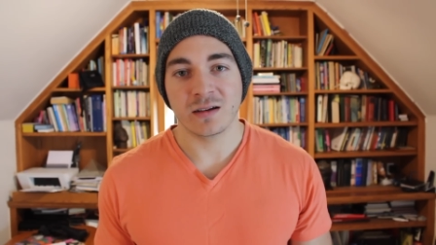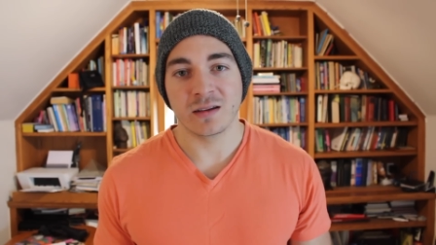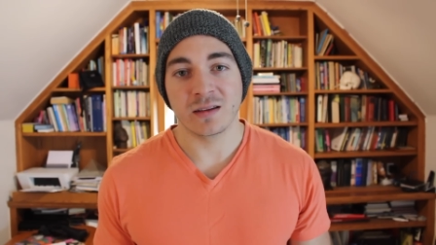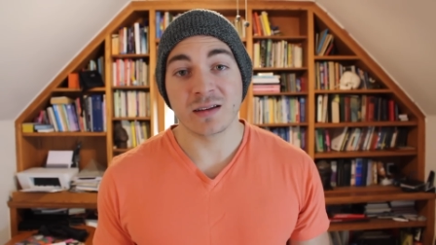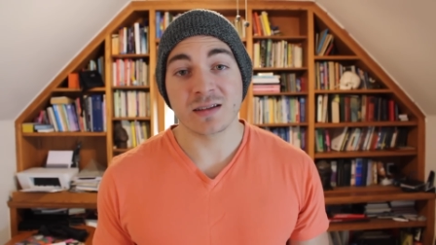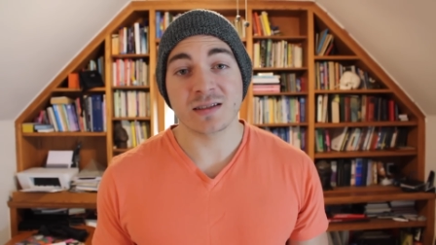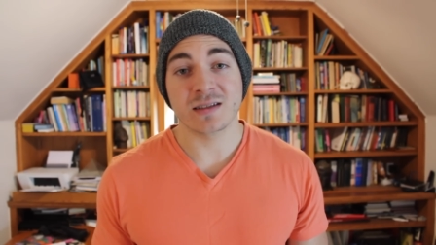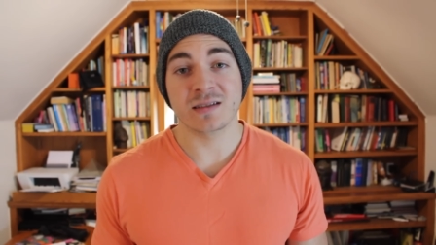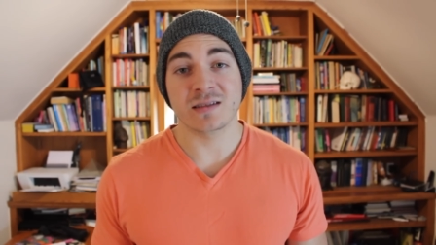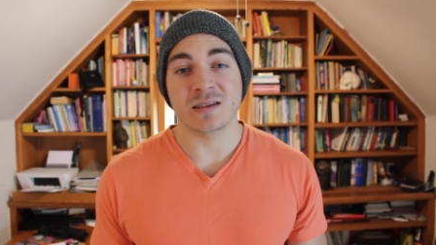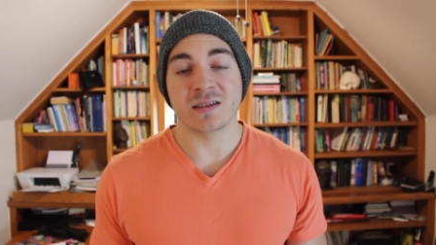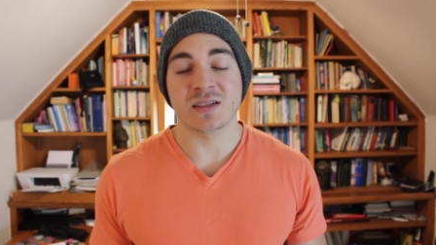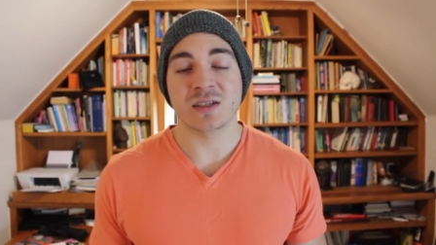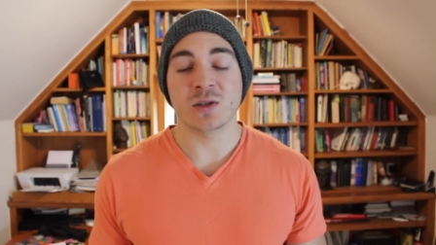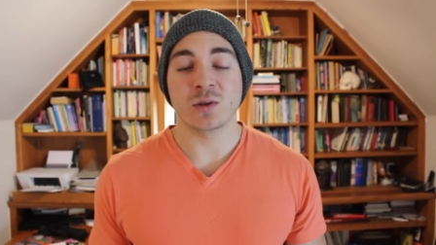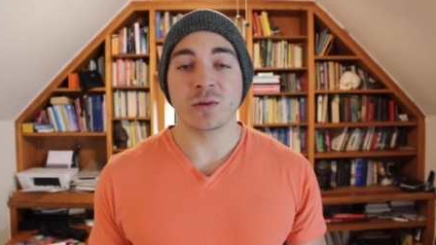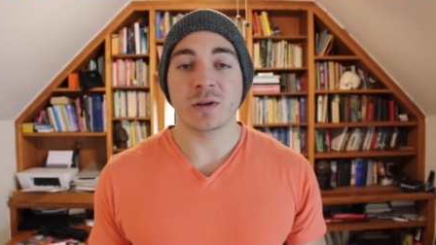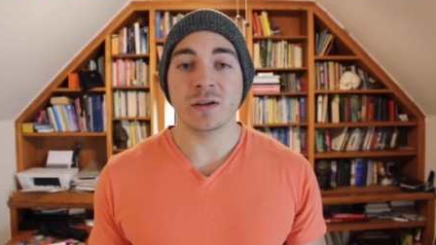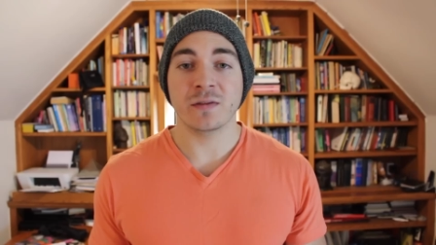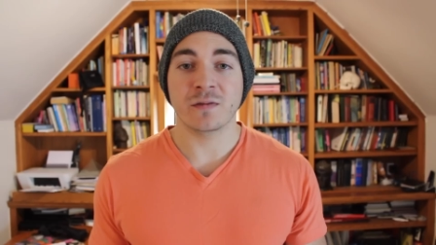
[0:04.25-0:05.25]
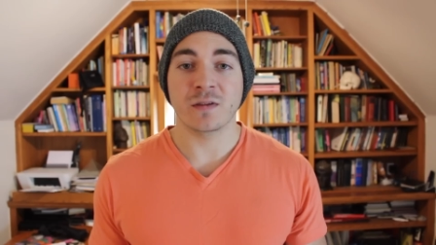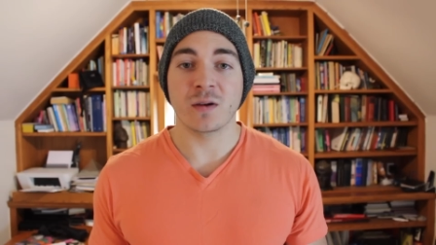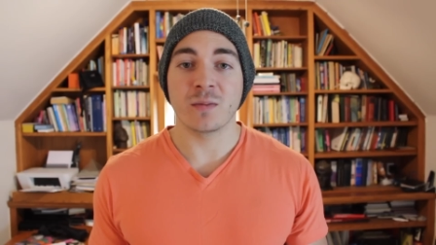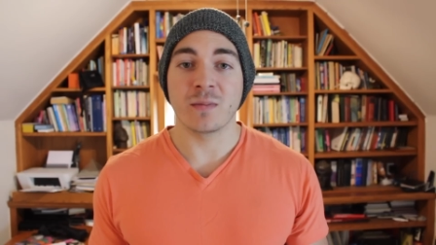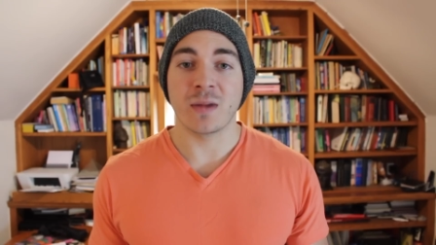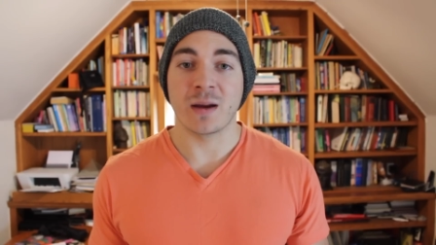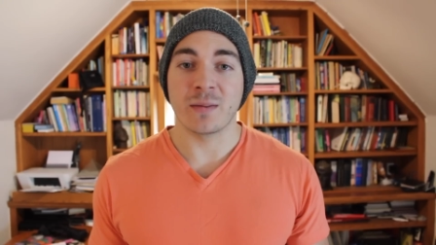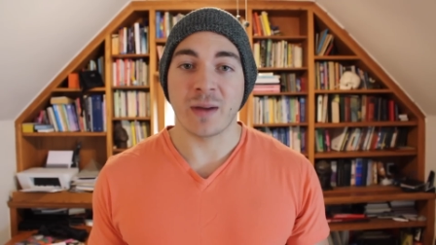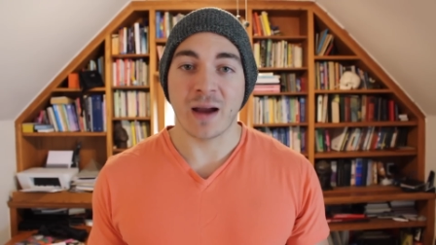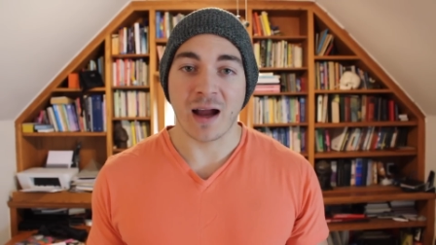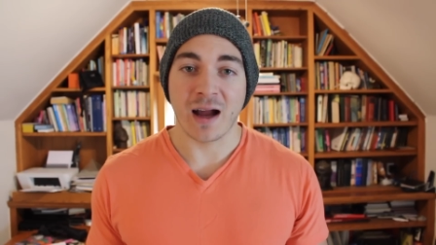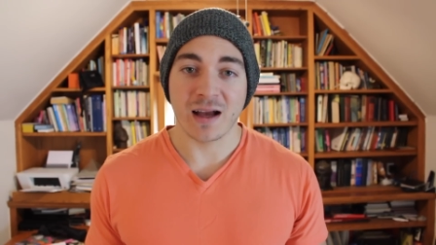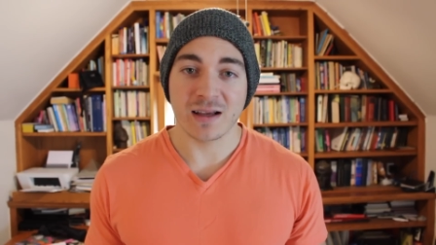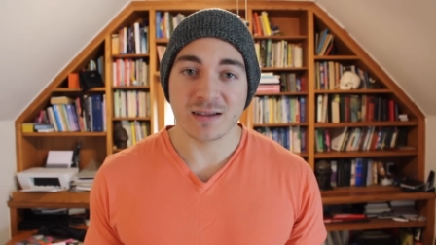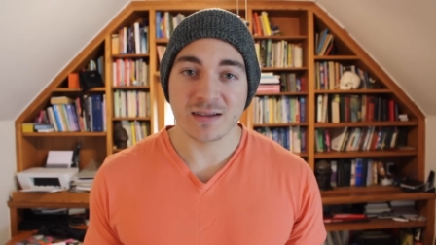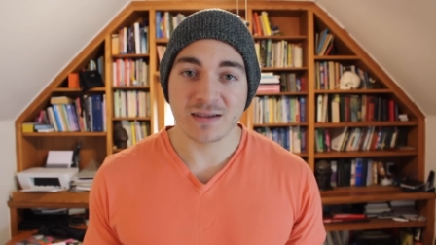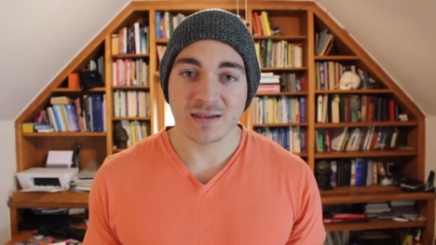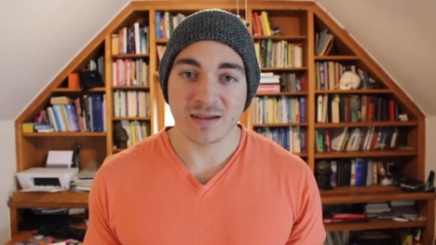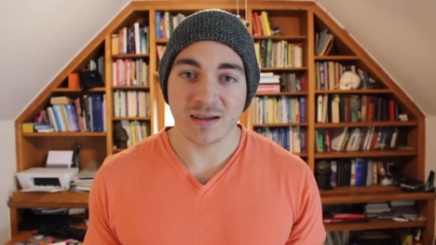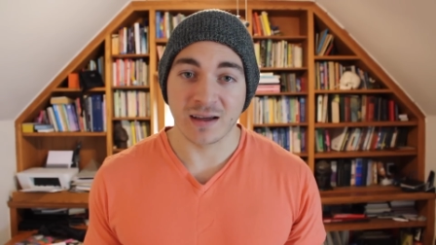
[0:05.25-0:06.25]
This is a story from my
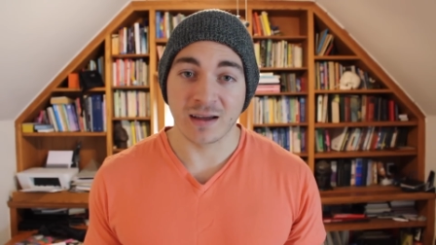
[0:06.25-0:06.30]
past,